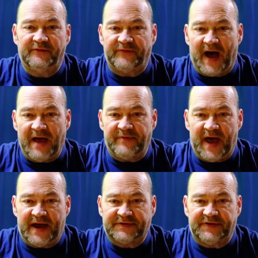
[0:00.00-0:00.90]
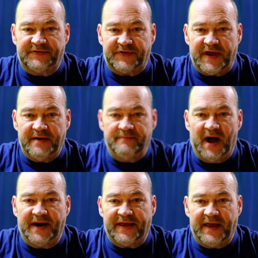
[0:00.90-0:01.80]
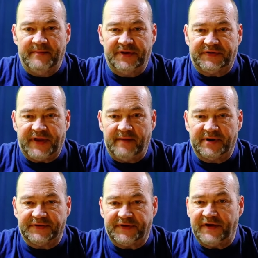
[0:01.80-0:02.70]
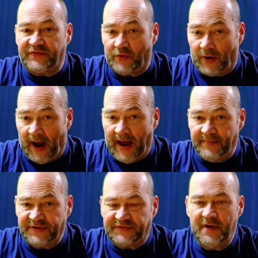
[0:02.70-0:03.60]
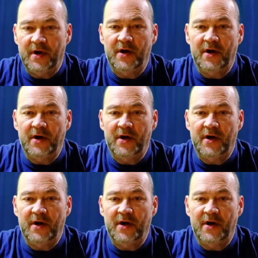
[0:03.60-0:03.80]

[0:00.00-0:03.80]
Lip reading: 5-axis in-body image stabilization, or IBIS,